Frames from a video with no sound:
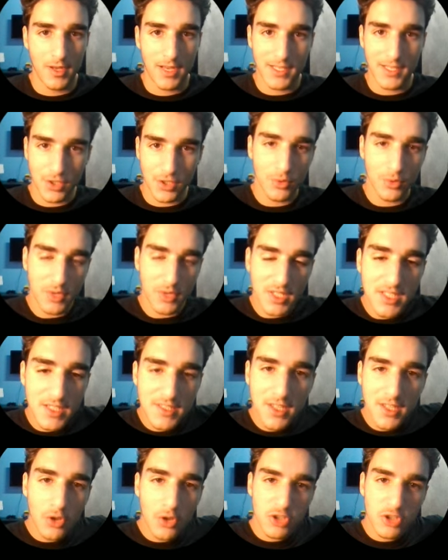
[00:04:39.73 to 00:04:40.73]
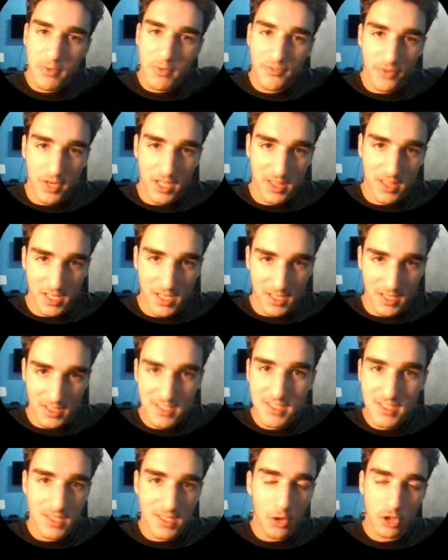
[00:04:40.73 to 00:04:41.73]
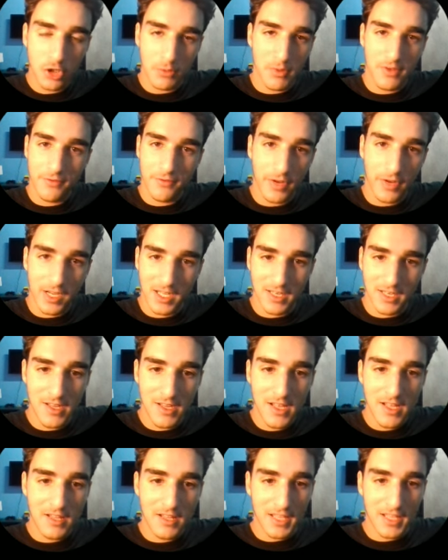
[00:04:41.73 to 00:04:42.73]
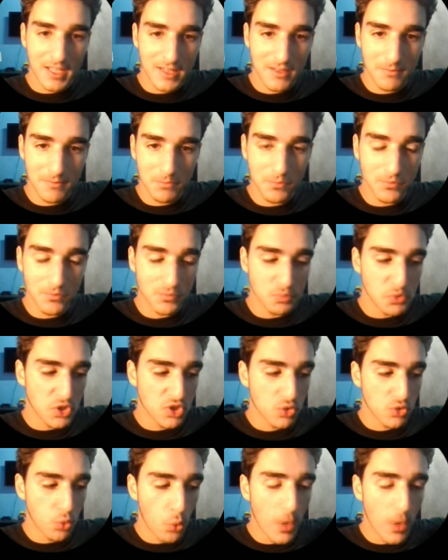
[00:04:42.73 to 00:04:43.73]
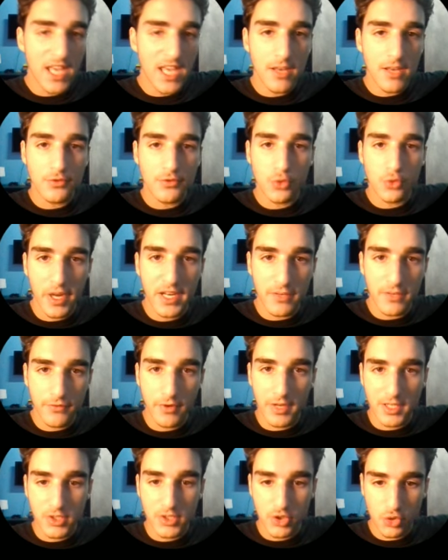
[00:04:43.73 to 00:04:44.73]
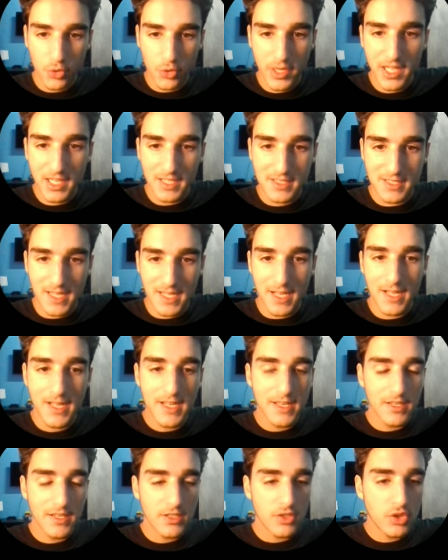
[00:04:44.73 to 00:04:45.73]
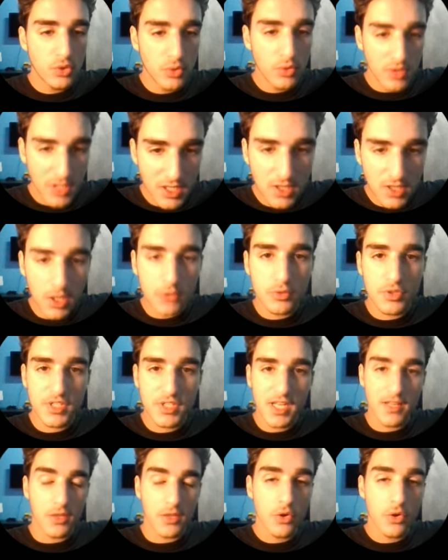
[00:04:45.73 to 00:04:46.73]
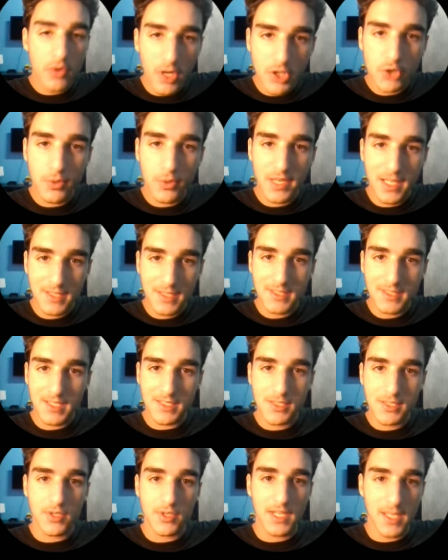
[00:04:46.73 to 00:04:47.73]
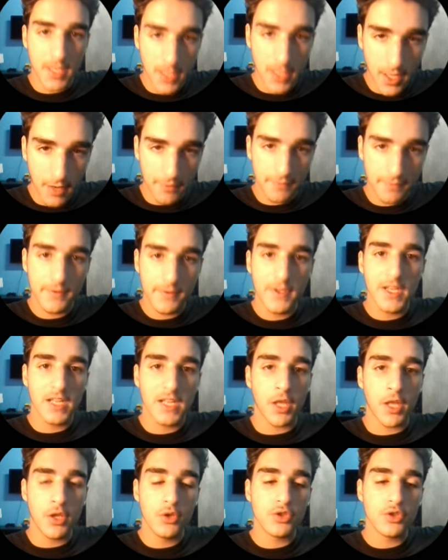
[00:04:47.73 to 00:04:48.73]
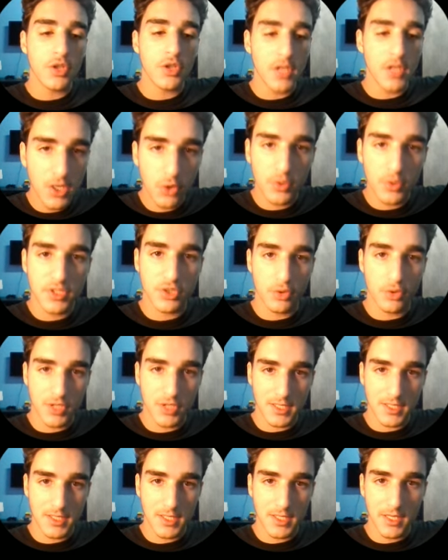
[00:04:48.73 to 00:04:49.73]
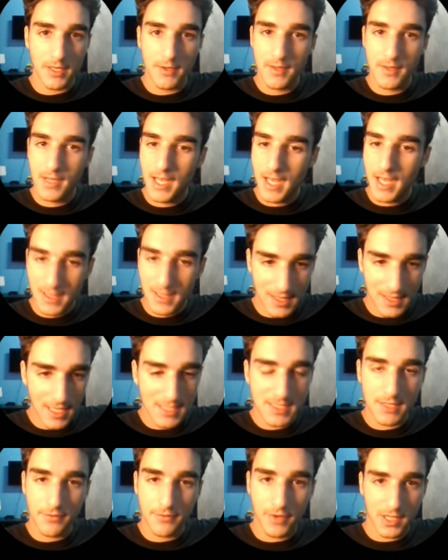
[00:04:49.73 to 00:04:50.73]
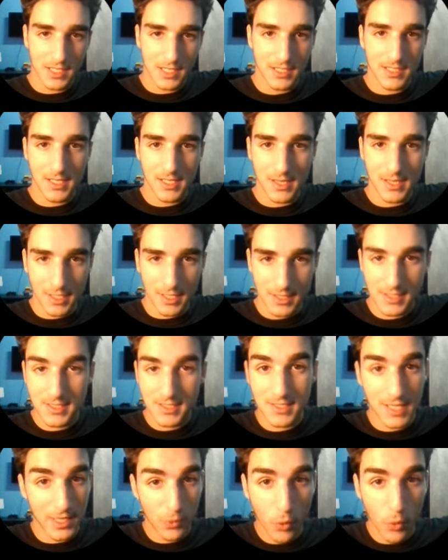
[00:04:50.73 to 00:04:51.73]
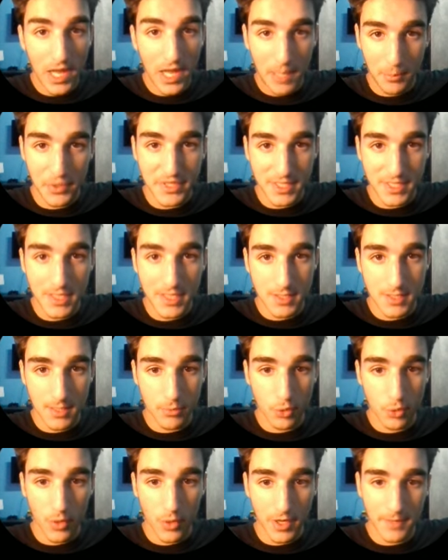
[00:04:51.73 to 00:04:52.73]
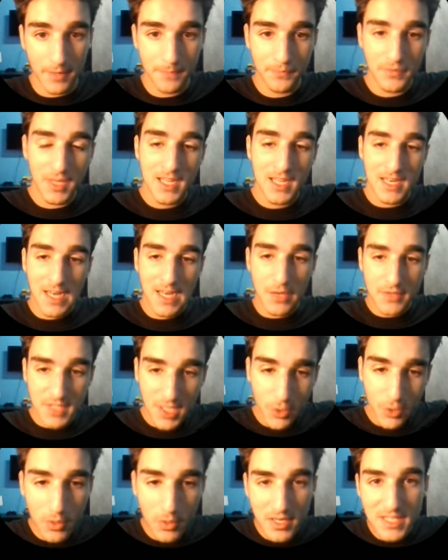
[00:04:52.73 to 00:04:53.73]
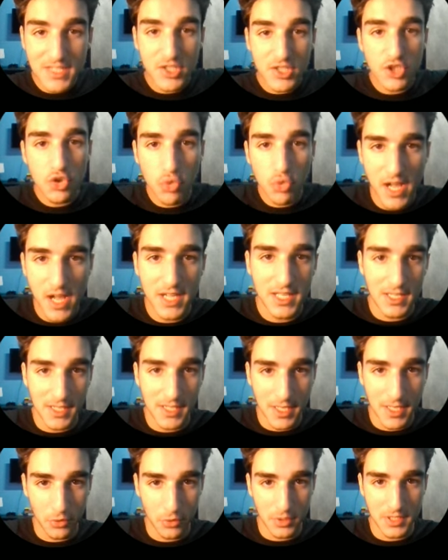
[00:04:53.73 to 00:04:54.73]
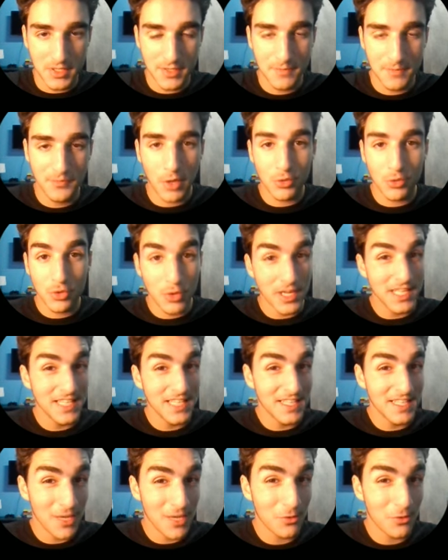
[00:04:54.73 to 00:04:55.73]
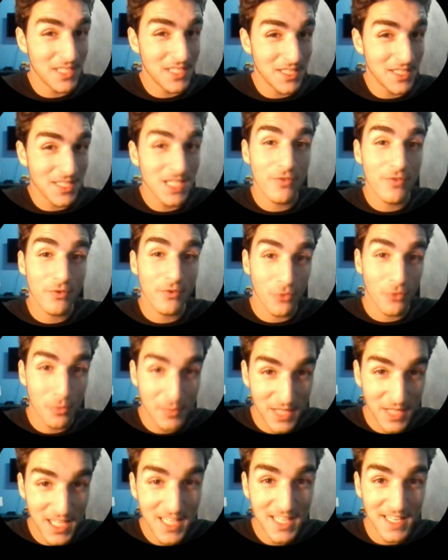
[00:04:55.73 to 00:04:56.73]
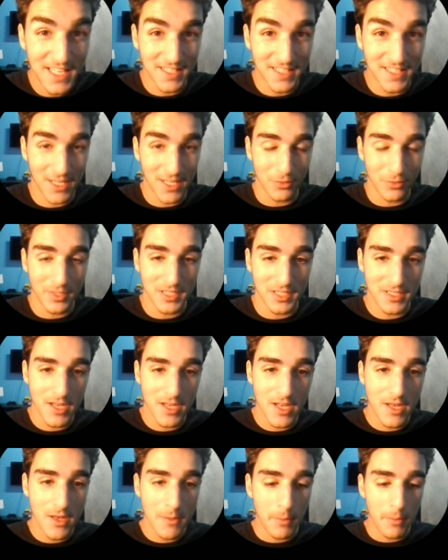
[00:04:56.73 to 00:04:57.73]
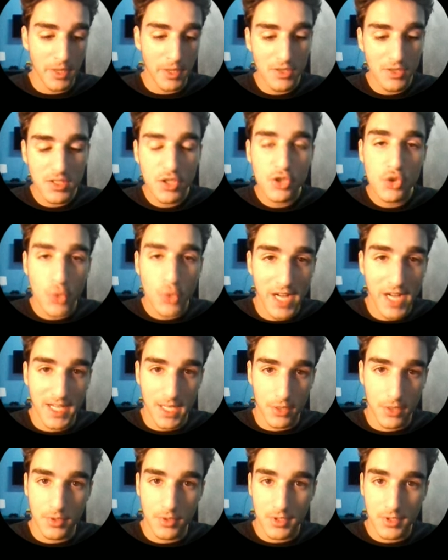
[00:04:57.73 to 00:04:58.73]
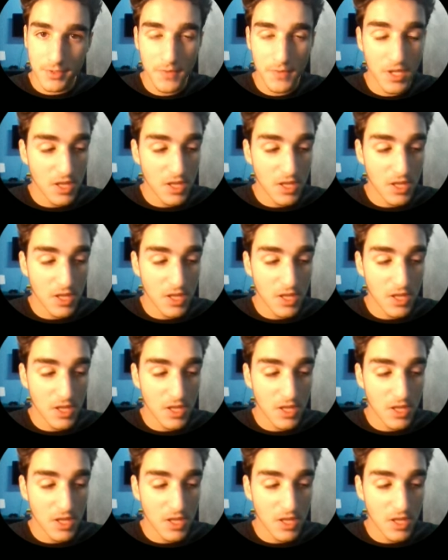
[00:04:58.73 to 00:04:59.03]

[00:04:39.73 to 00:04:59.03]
And so this is the ultimate fucking thing. This is the ultimate fucking, like, just way of trying to fucking train, is that you need to understand that you're not training intensely enough and that you should increase your intensity. And that's the fucking key thing. This is like why I place it as number one. Now, the second one is tracking calories. Now, tracking calories is different from eating calories, but you need to track calories.